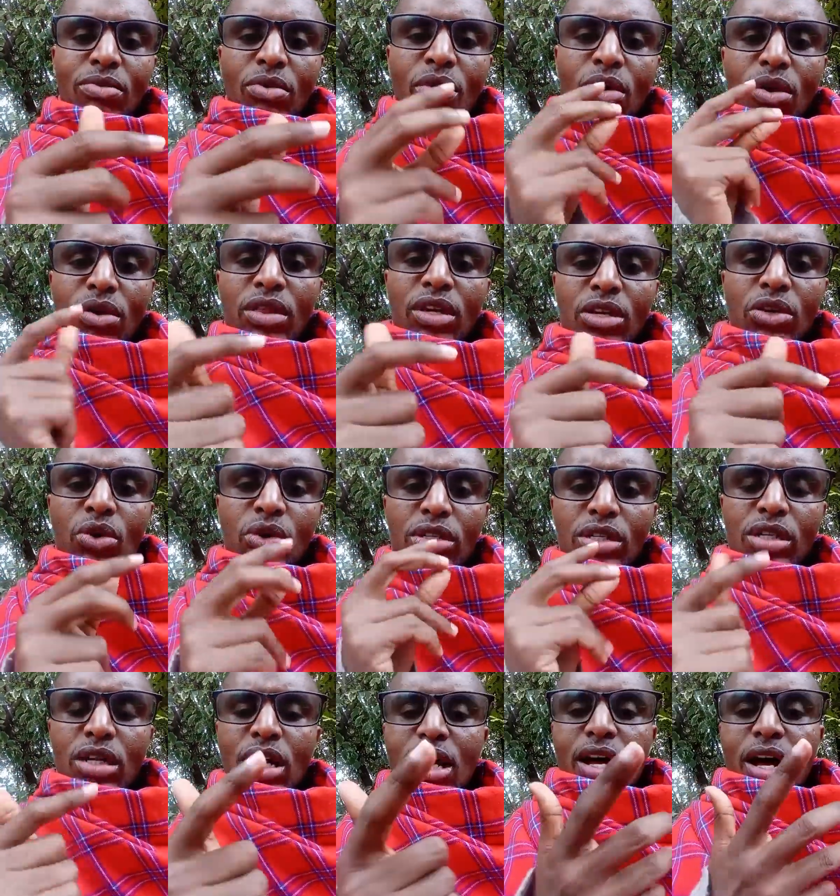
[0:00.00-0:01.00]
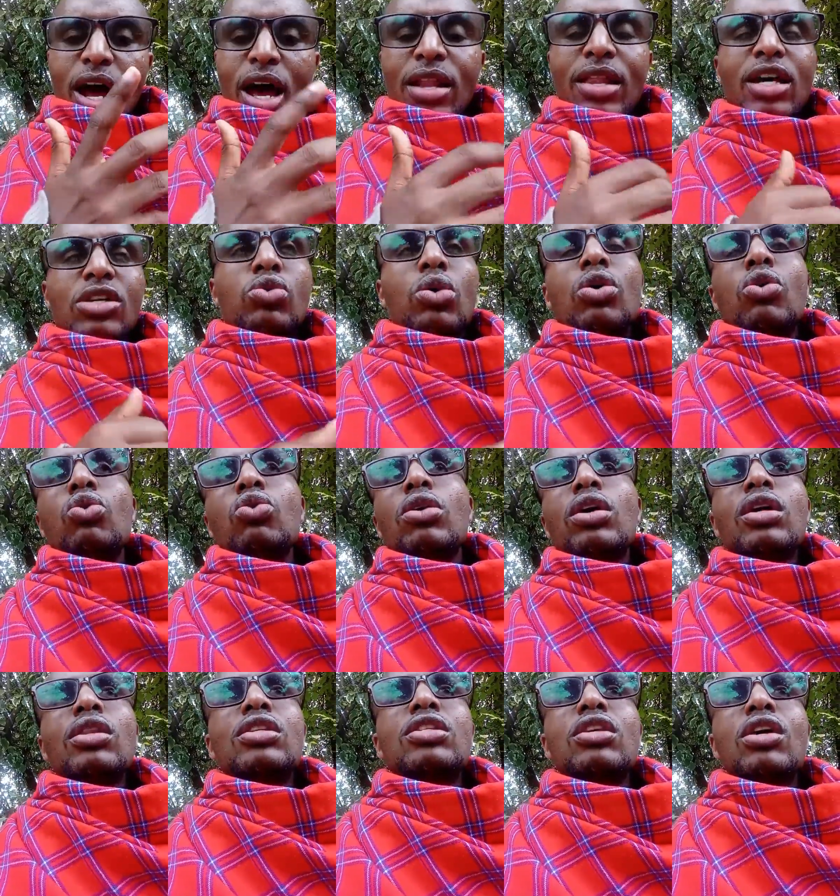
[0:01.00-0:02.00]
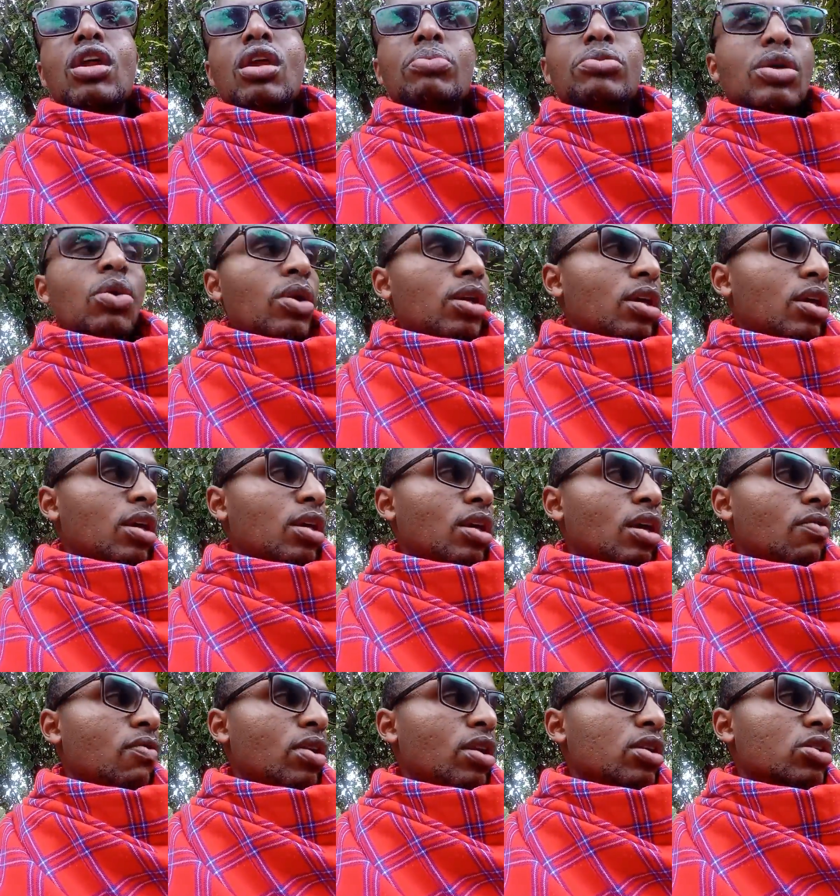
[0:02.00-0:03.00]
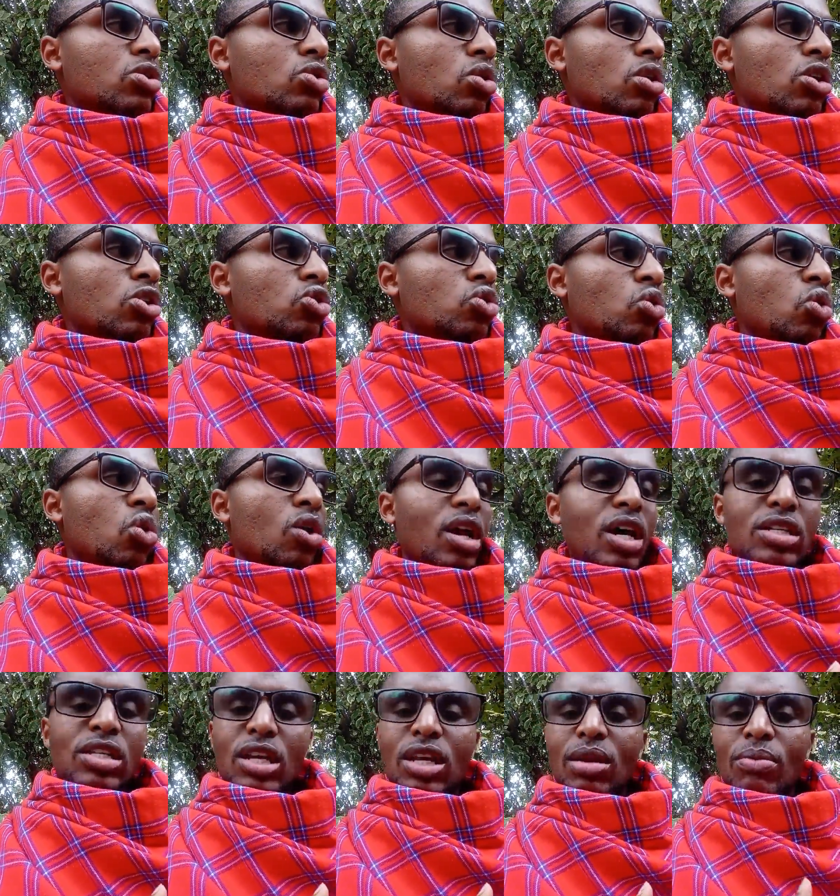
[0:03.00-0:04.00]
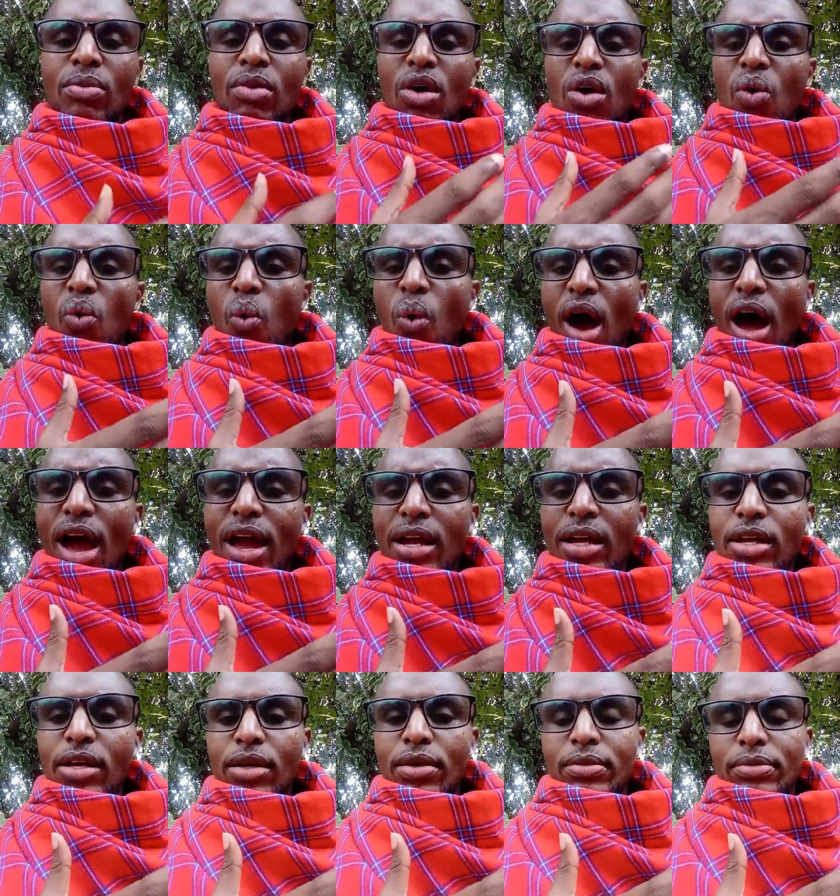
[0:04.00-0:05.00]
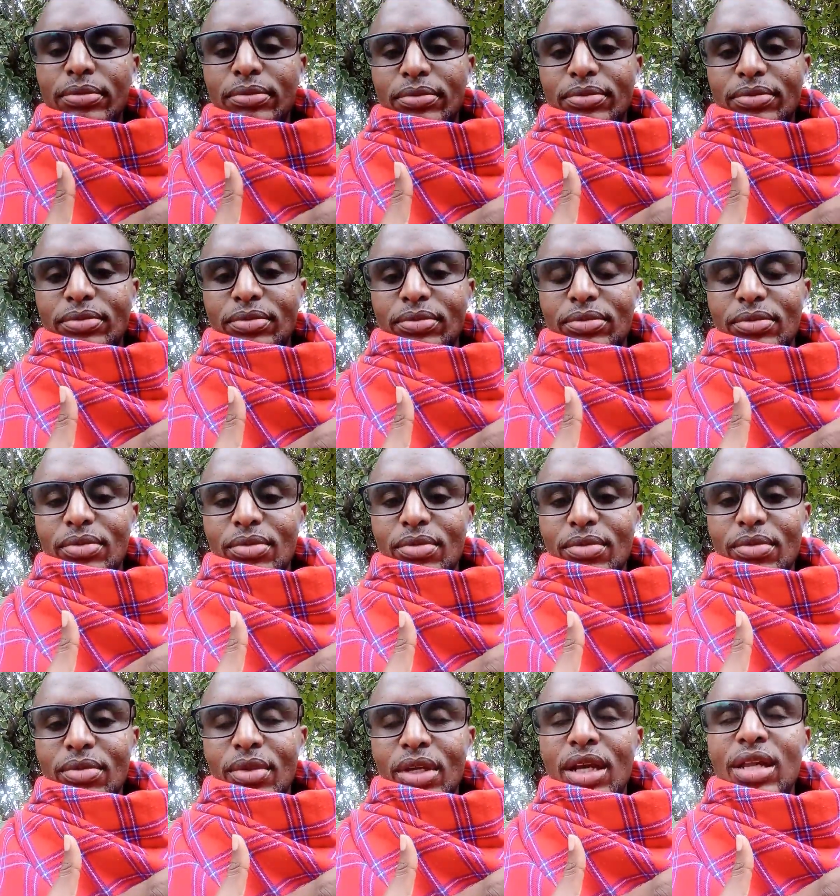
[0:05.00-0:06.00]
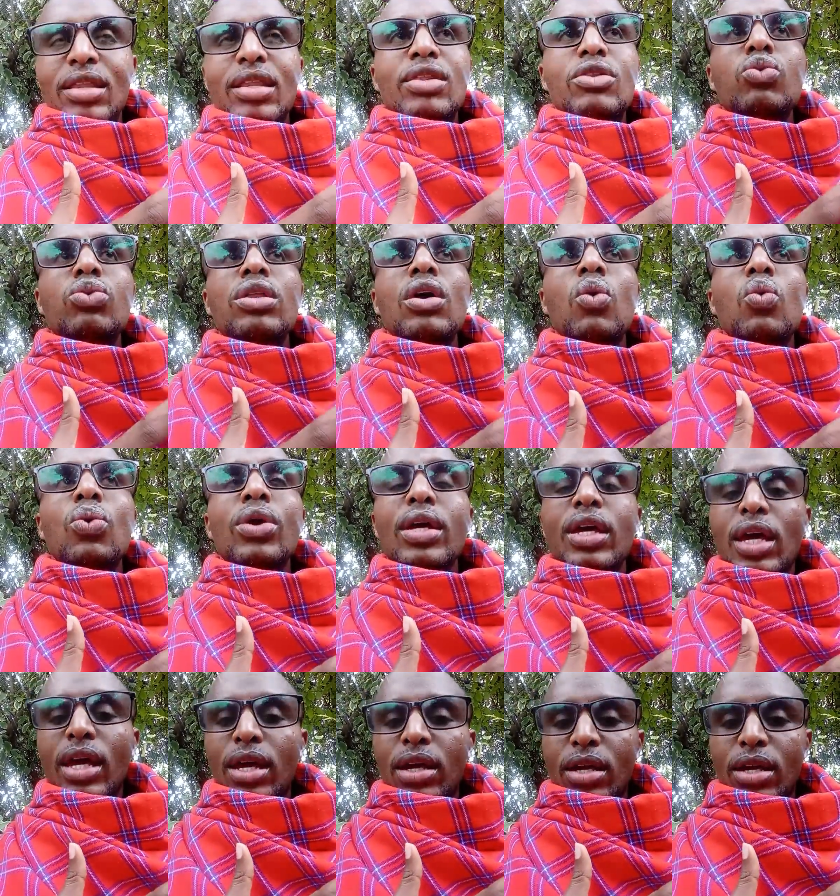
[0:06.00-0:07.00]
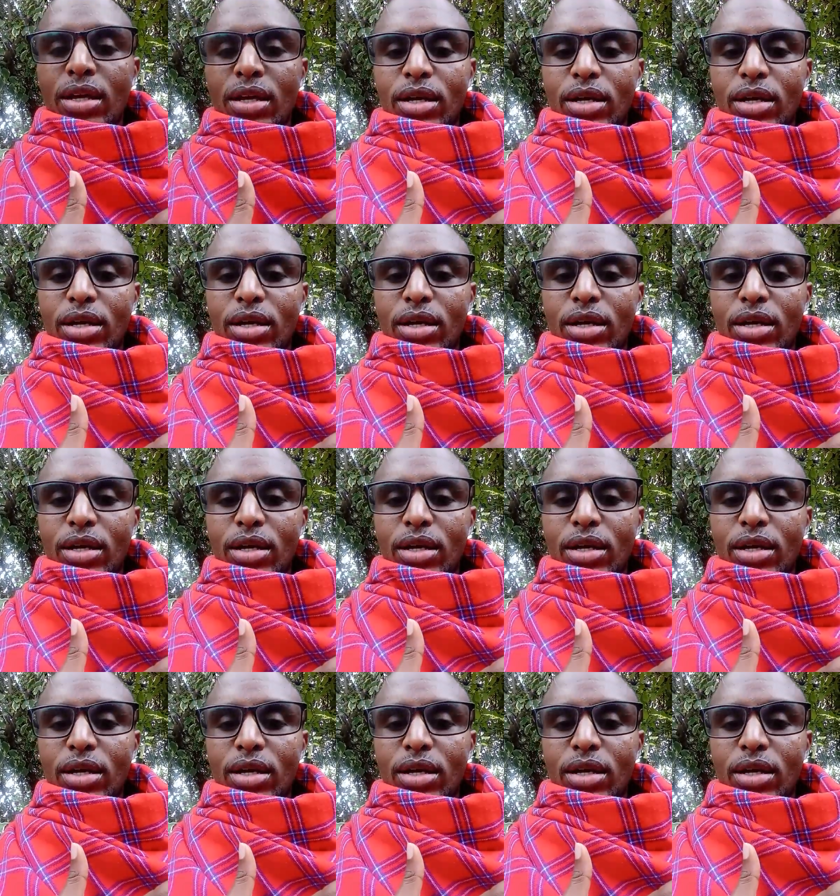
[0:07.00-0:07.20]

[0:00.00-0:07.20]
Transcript: on the dot. And that's why you look in the scripture when King David is talking to God, asking him, why do the wicked